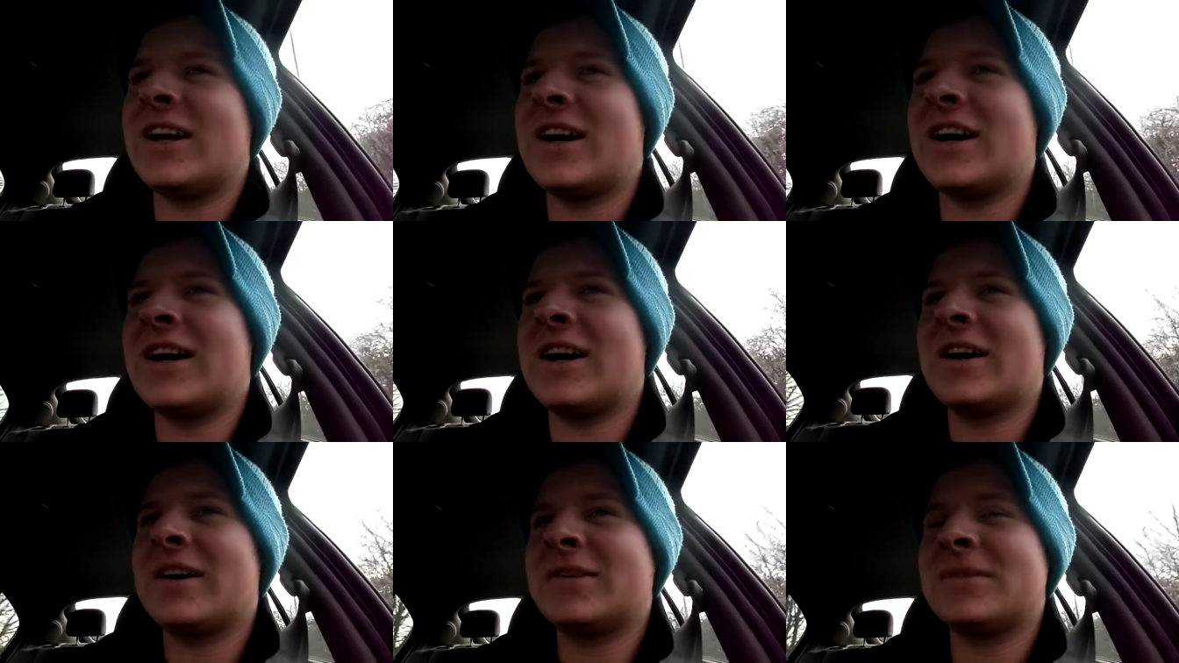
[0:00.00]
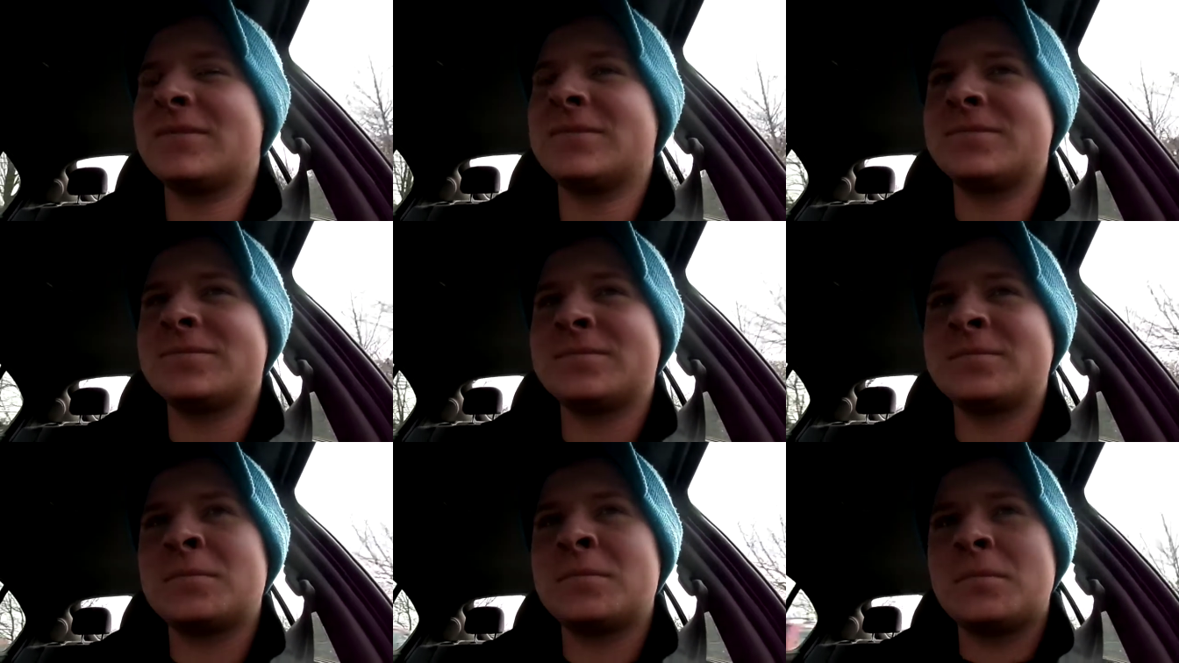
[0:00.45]

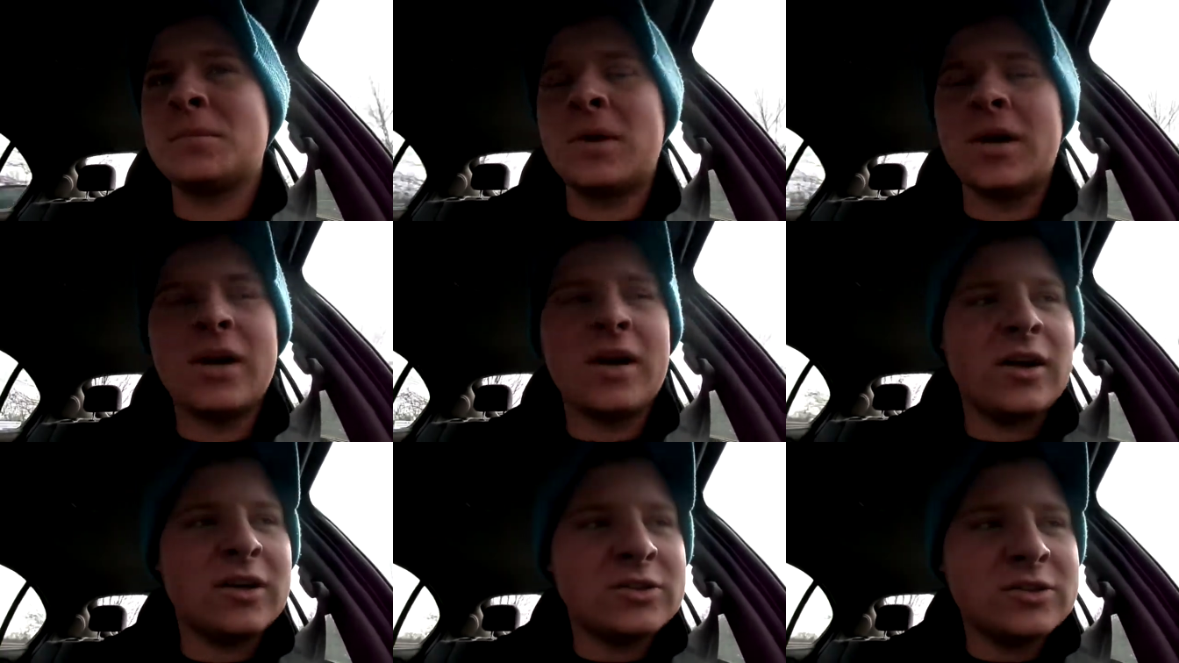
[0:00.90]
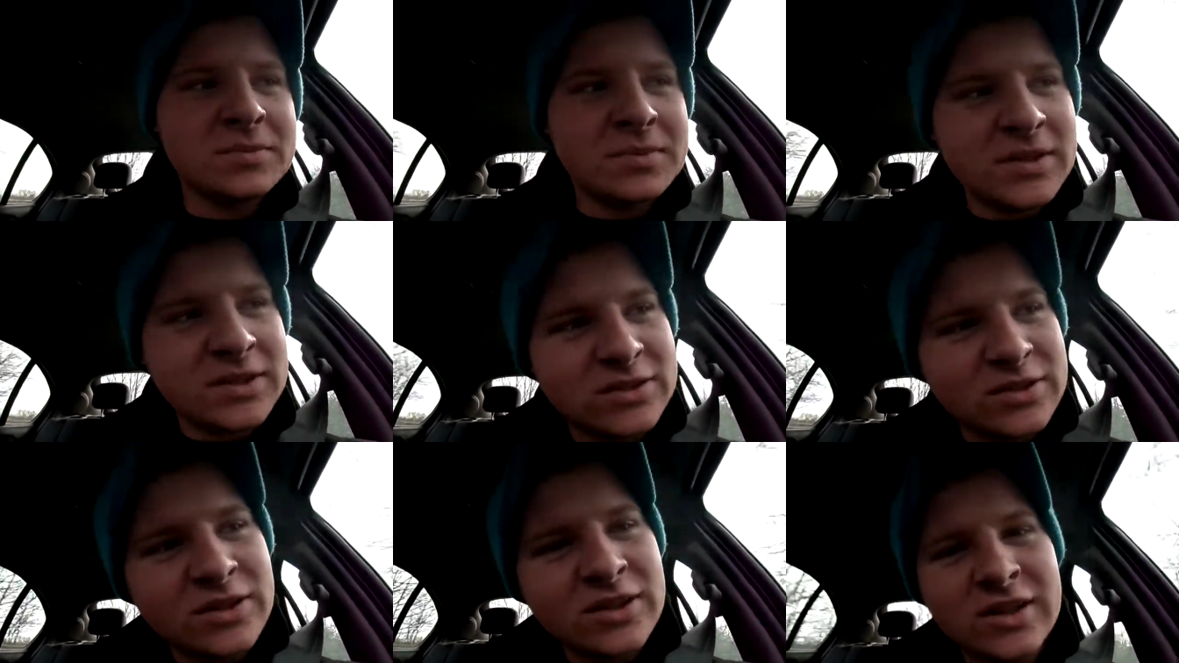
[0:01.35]
Um, uh, I'll
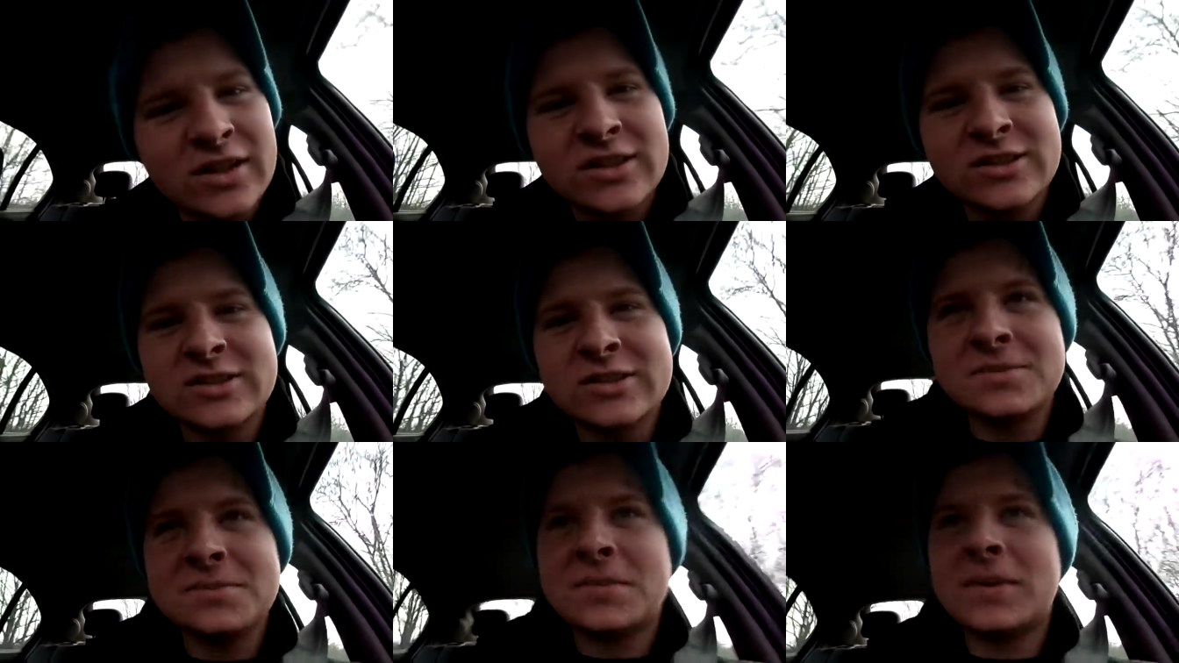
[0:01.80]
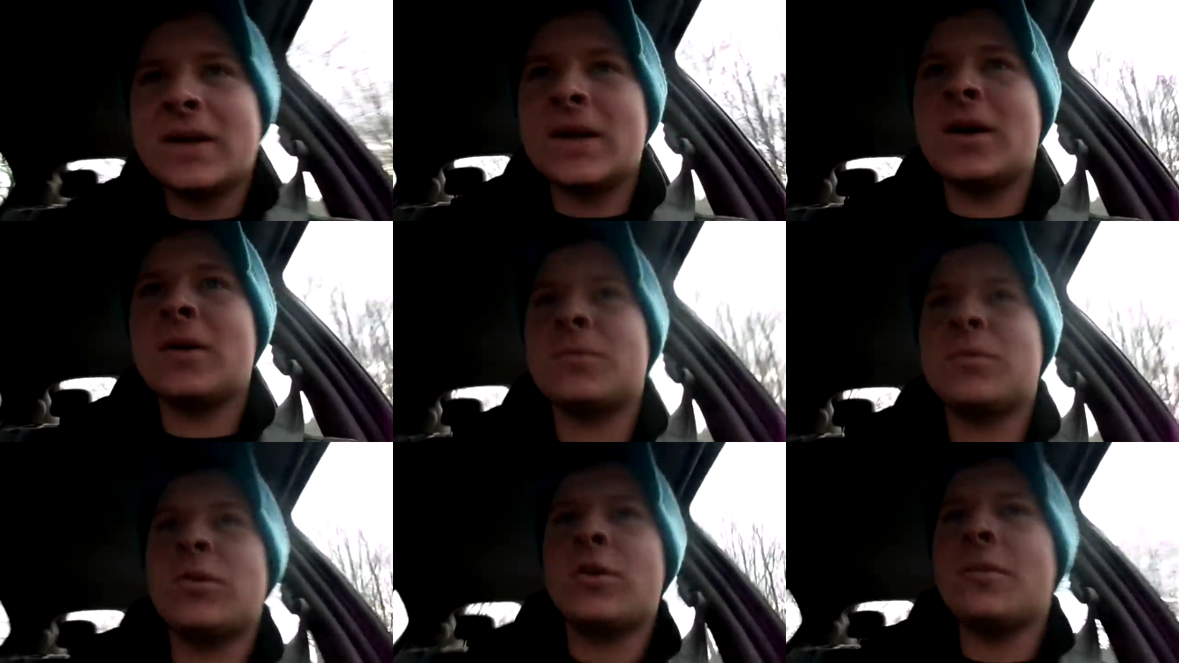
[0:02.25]
speak to you guys in a bit.
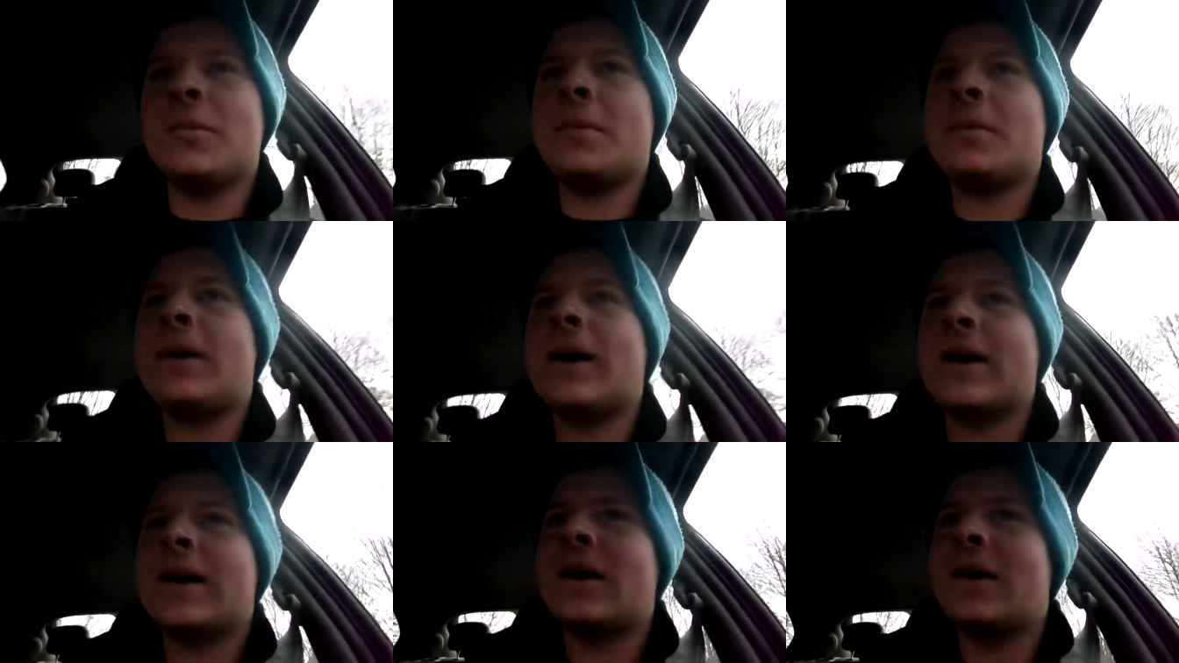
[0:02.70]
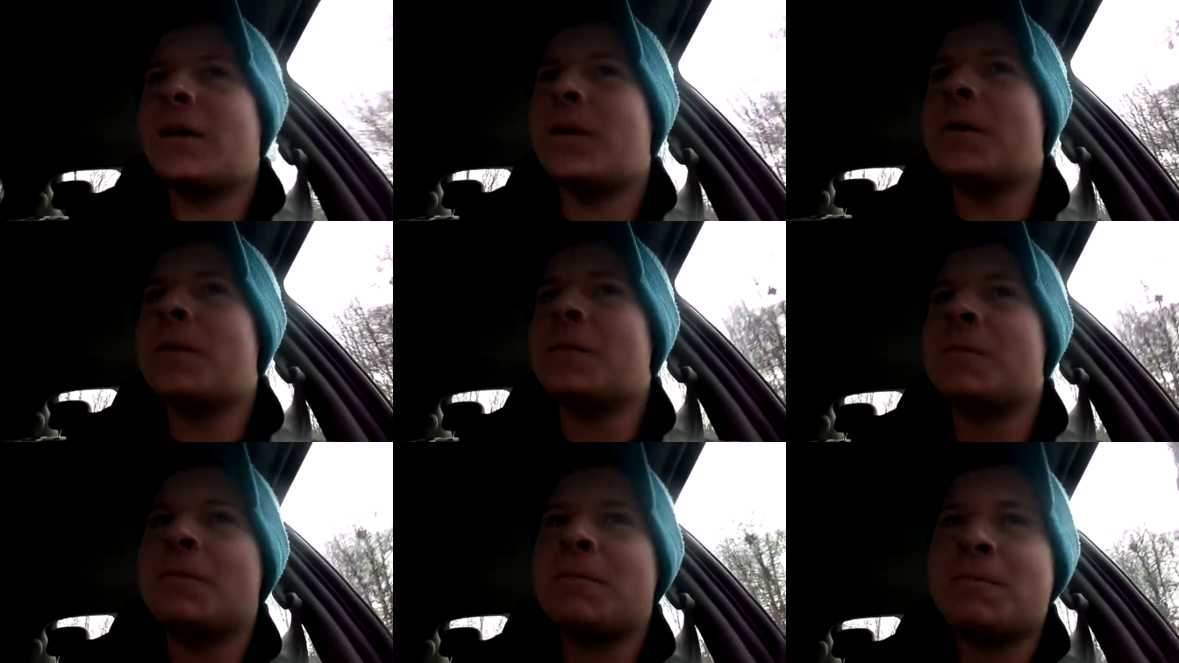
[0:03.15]
I'll probably be back at
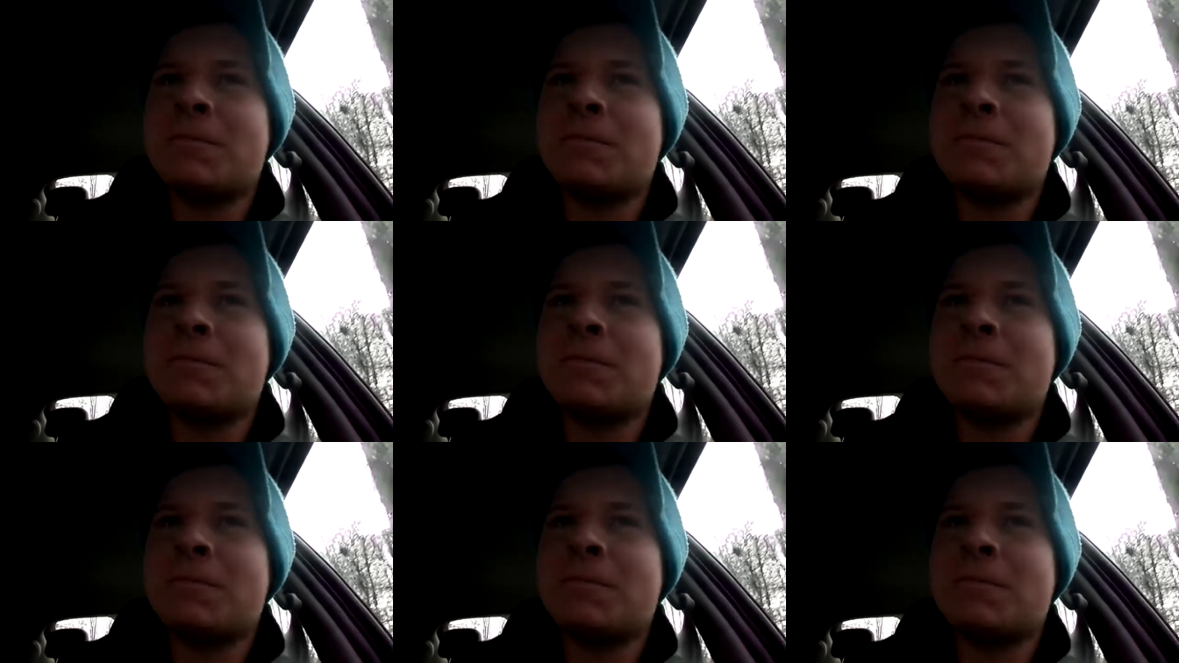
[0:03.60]
home.